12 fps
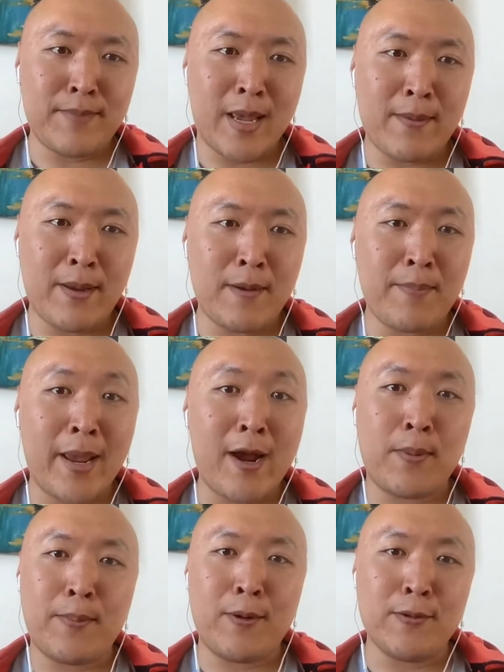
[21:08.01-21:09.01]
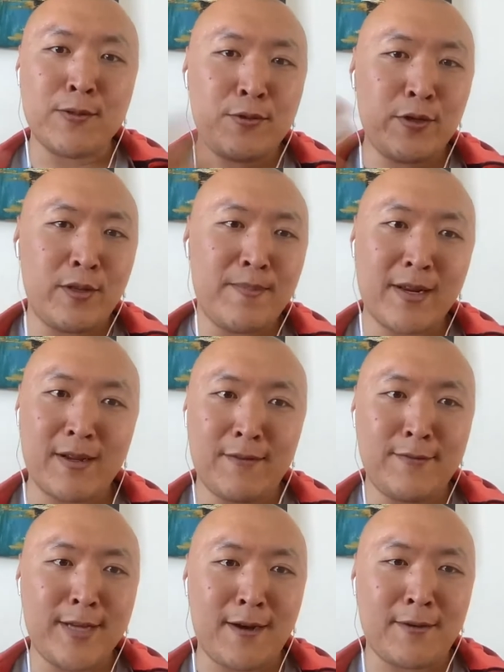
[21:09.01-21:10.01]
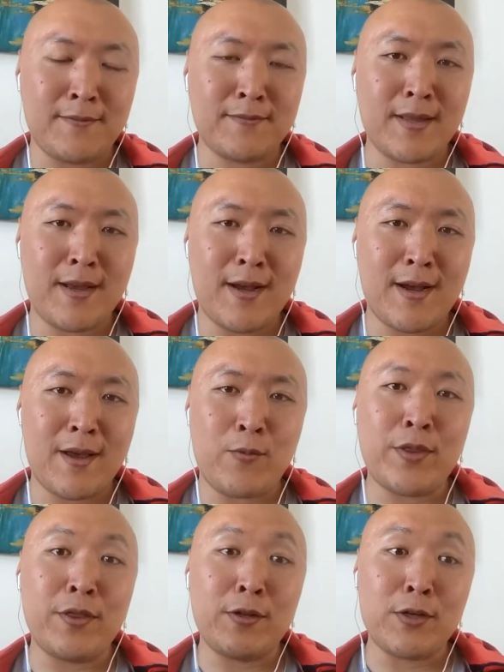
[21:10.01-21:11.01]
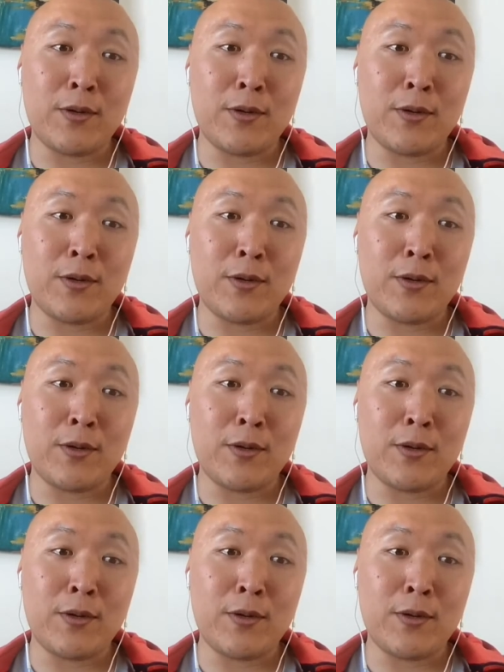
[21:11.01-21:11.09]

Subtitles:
payout proposal to the Medigov DAO with